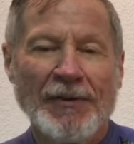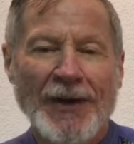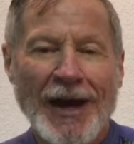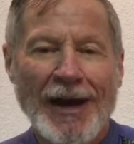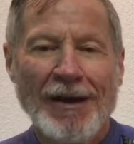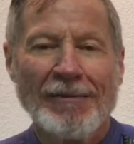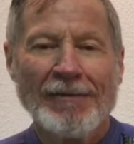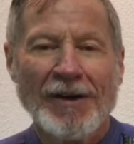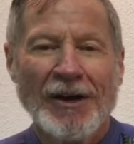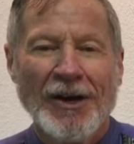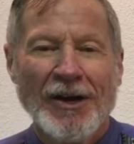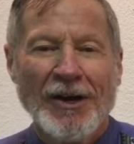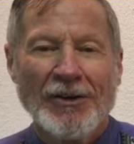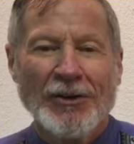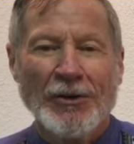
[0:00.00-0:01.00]
you have
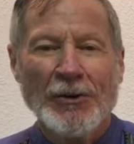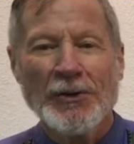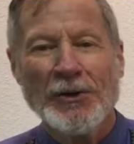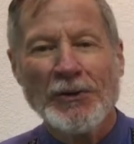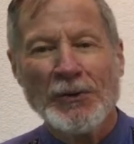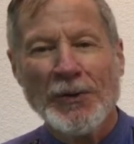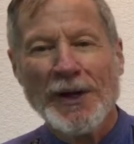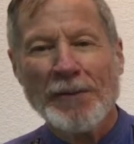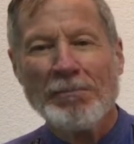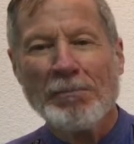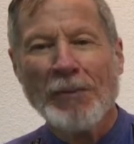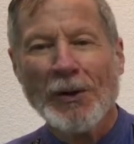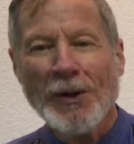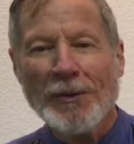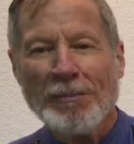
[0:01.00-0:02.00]
2 to 3
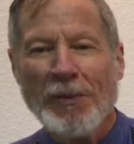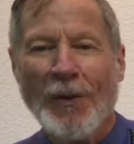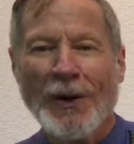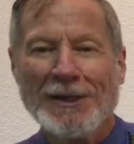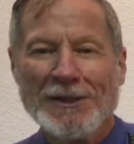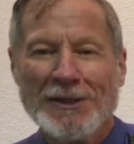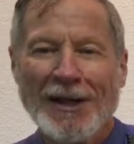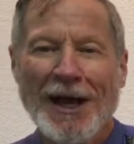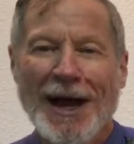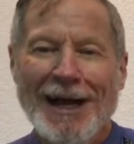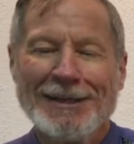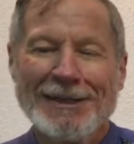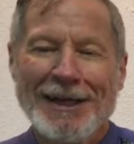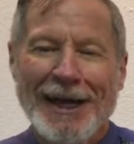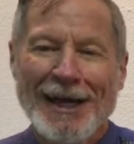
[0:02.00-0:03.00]
bullet point
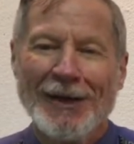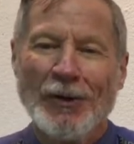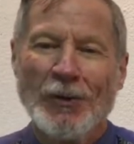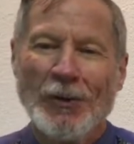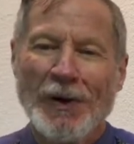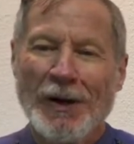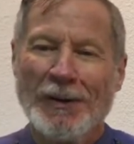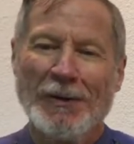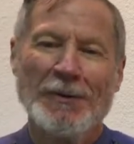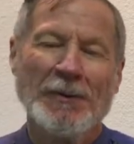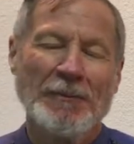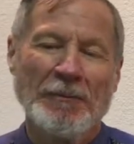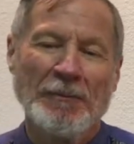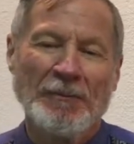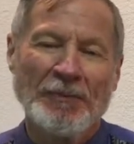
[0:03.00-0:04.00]
slides in a row
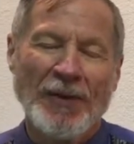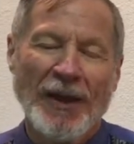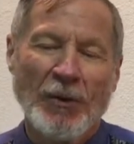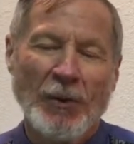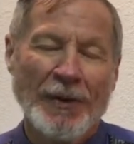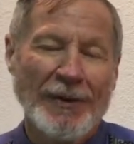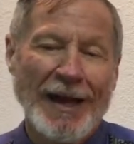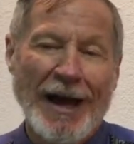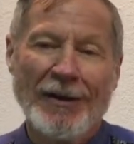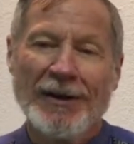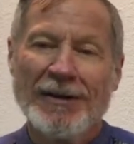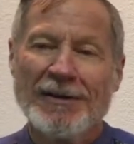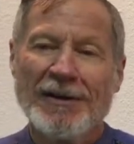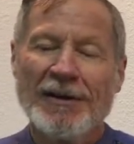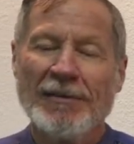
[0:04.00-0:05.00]
without
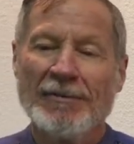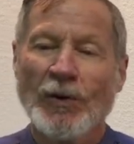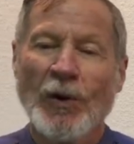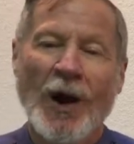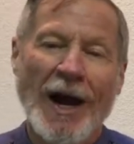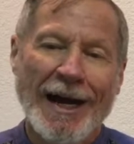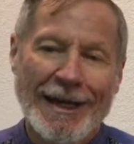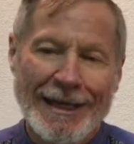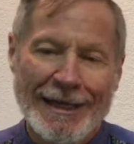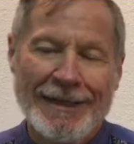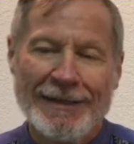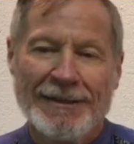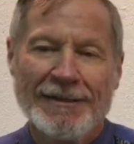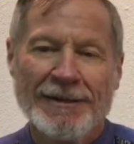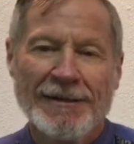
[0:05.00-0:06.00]
a variety.
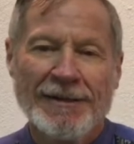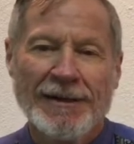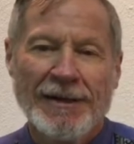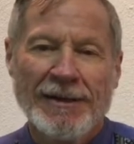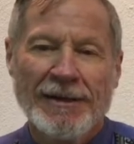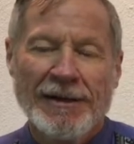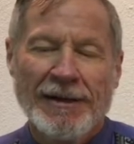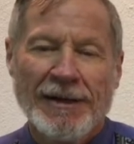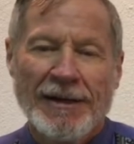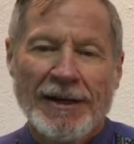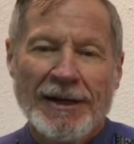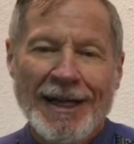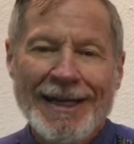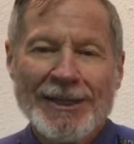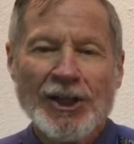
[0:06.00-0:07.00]

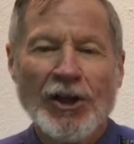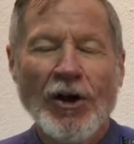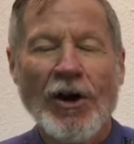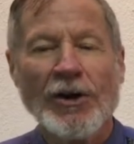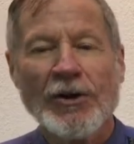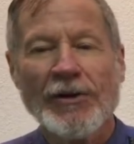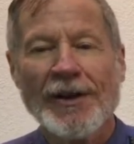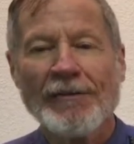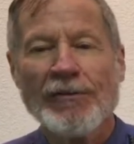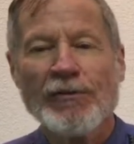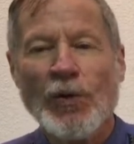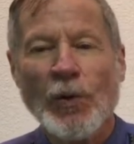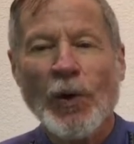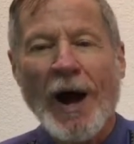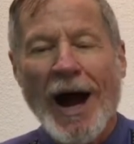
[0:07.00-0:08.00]
Lists longer than
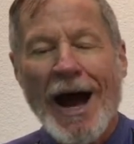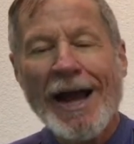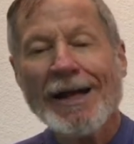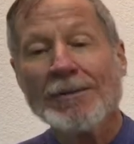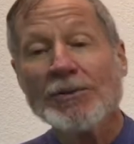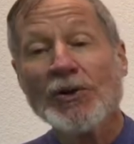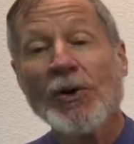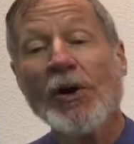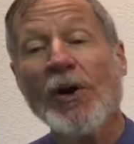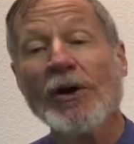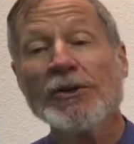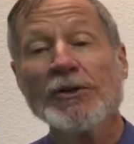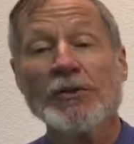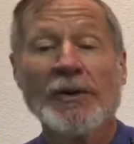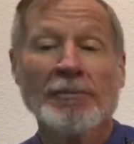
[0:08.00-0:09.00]
4 items are
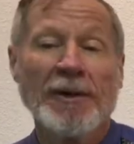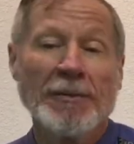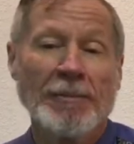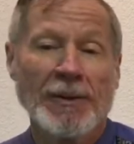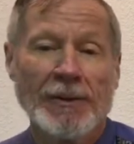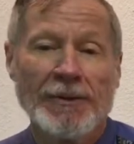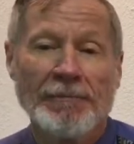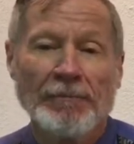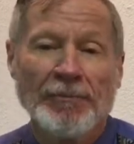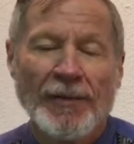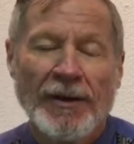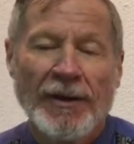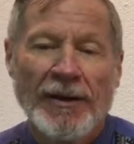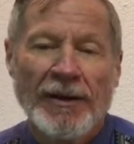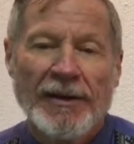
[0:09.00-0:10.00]
hard to remember,
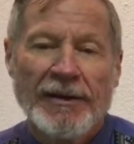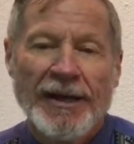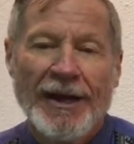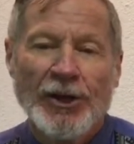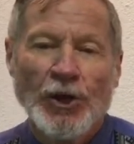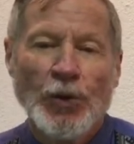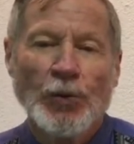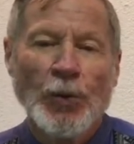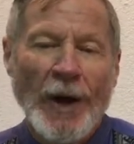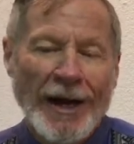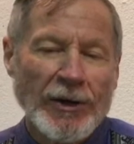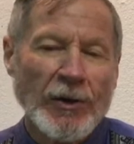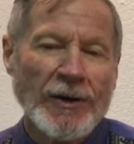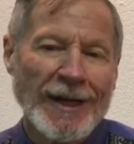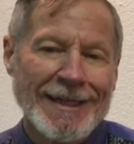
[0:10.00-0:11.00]
yet you
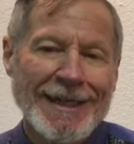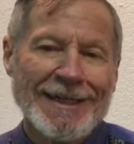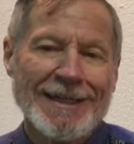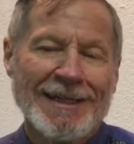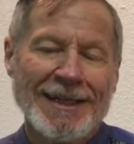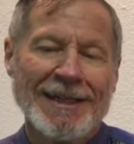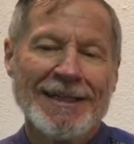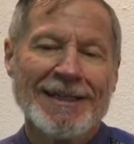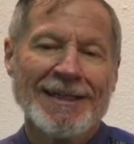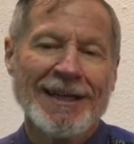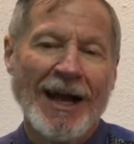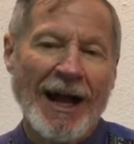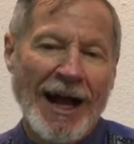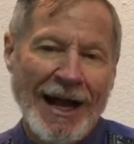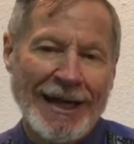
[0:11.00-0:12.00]
regularly see
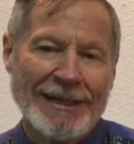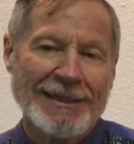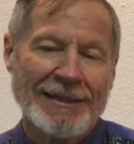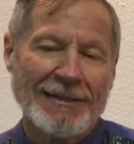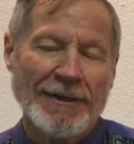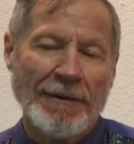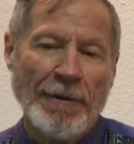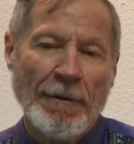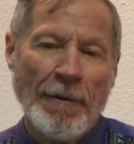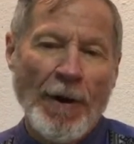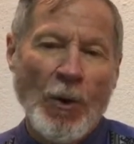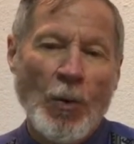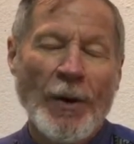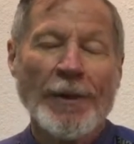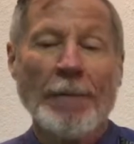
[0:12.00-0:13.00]
slides
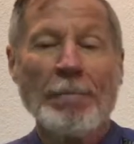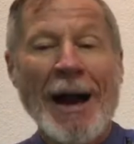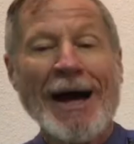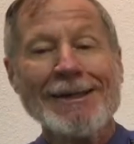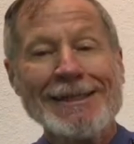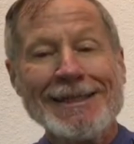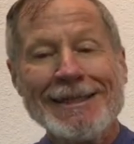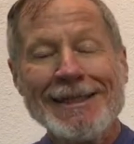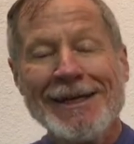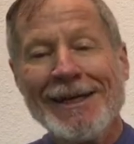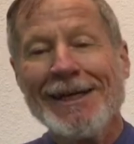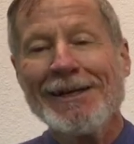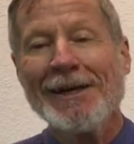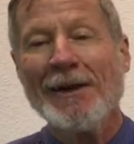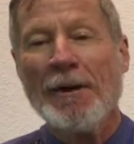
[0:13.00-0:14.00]
with about
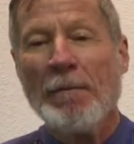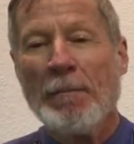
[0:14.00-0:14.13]
10